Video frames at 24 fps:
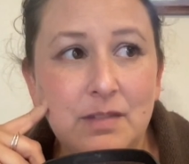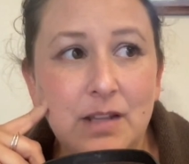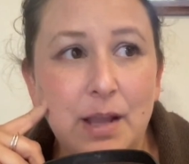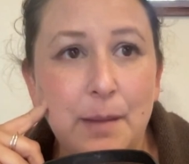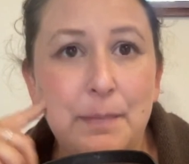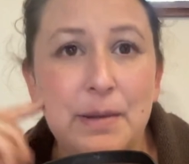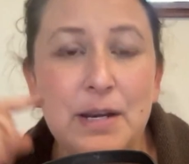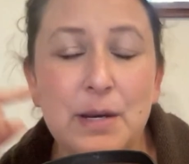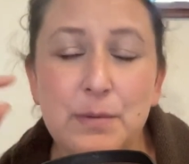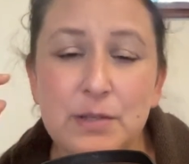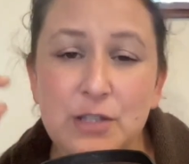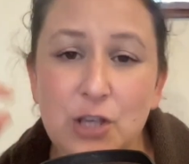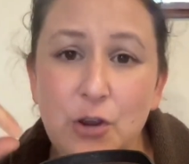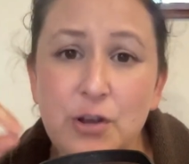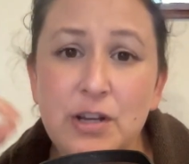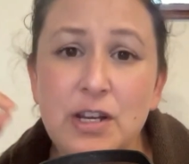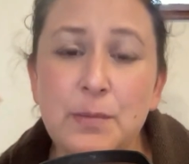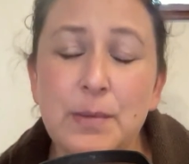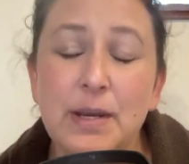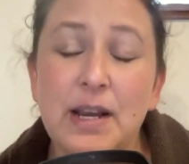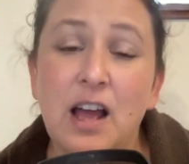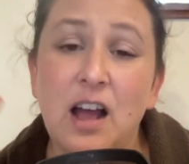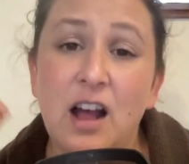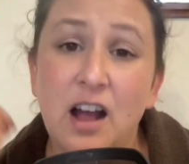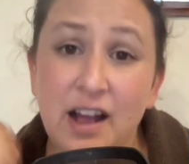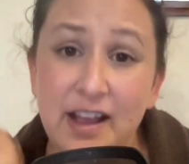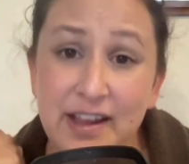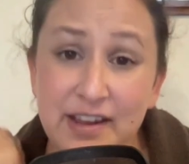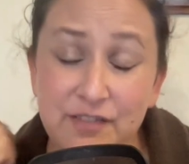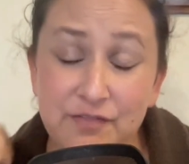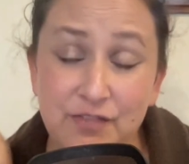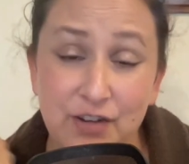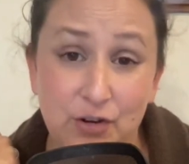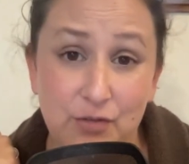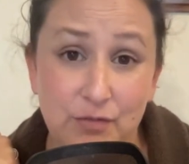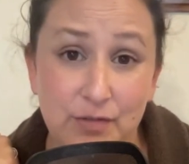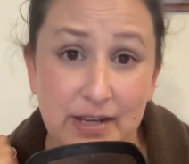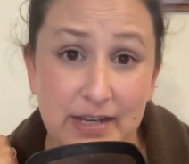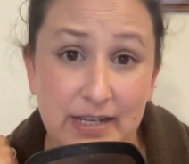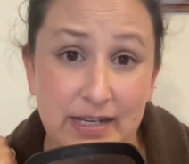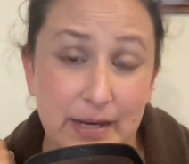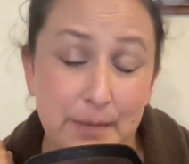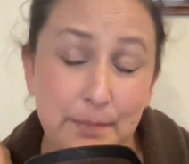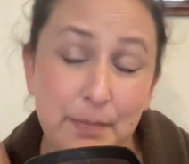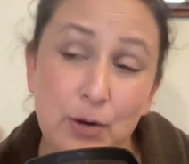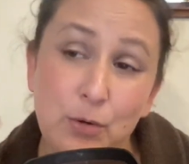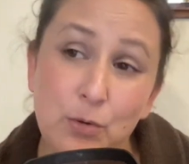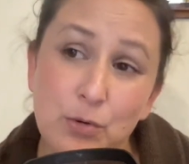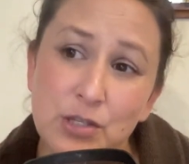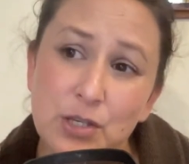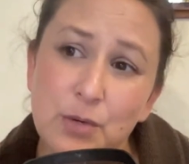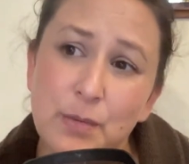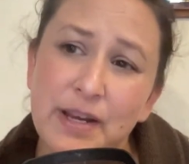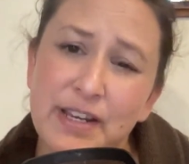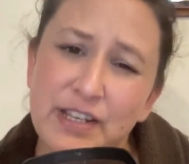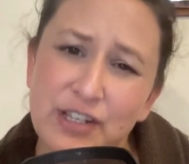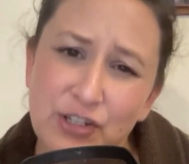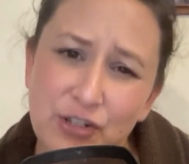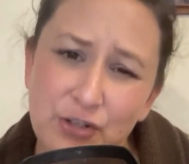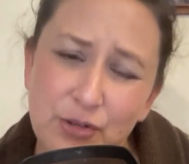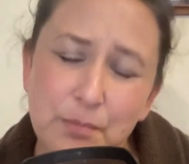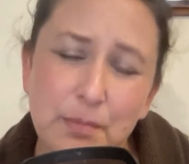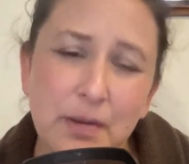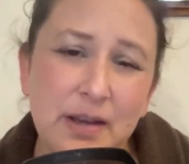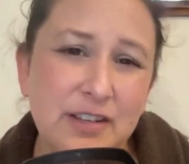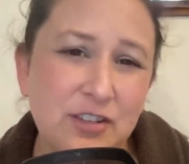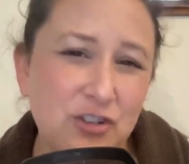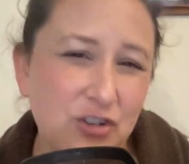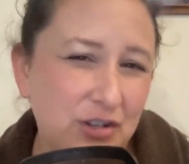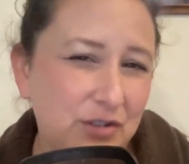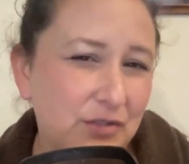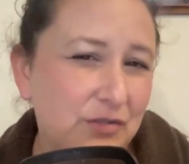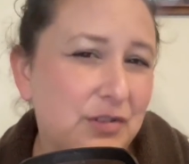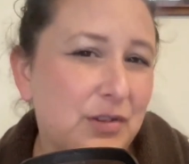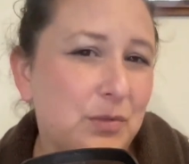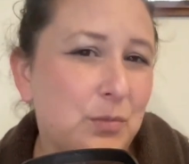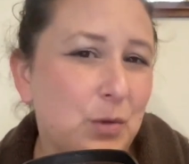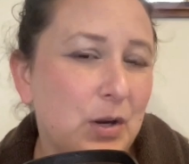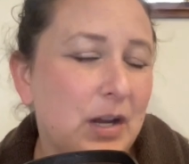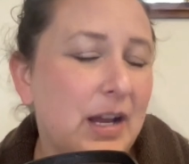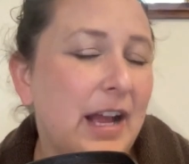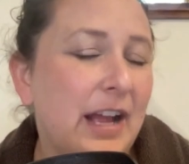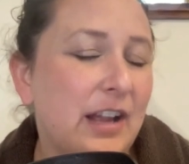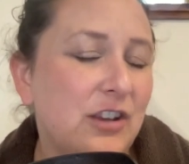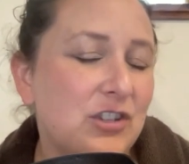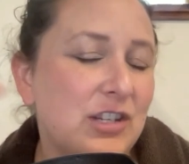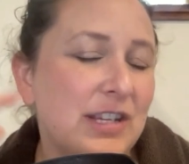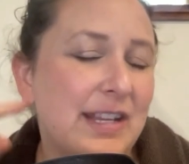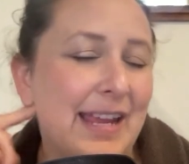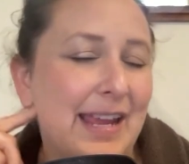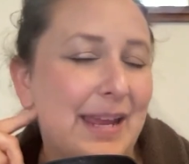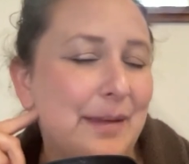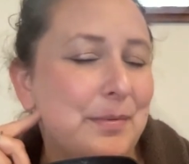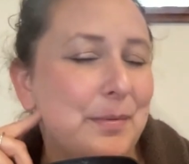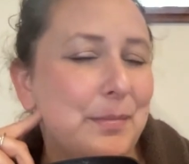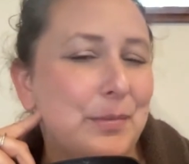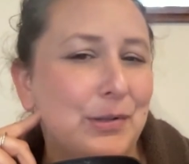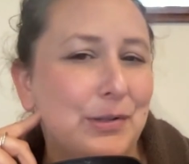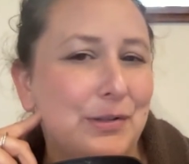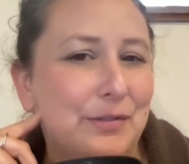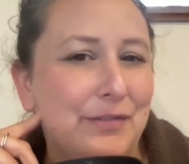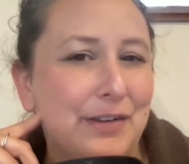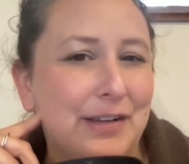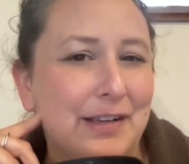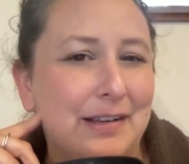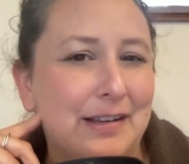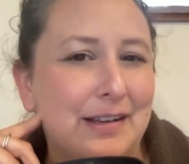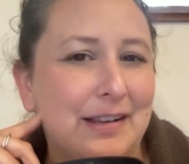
But it was only when I felt ready, but also I knew my children were actually capable of it.